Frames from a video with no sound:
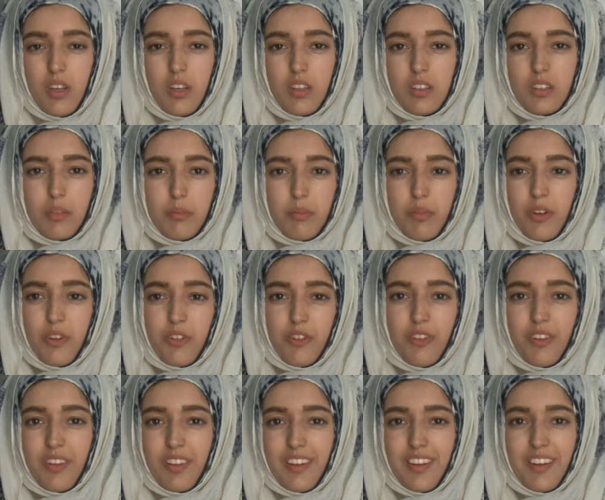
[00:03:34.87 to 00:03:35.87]
some
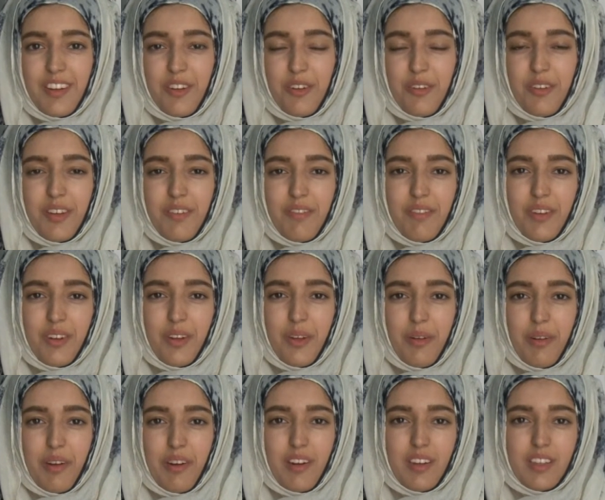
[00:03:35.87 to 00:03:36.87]
country that I don't even know
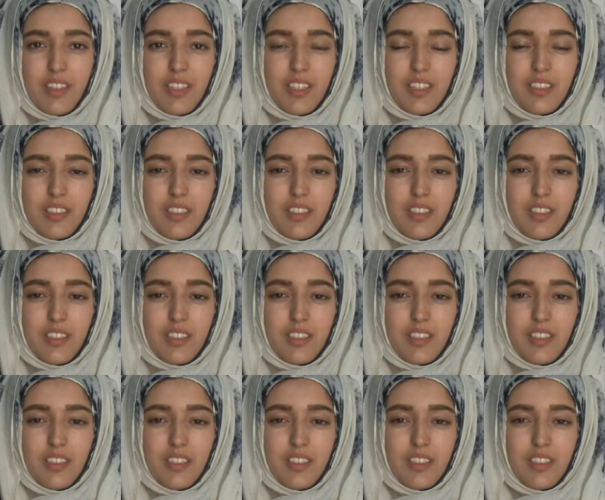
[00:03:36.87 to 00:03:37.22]
where it is.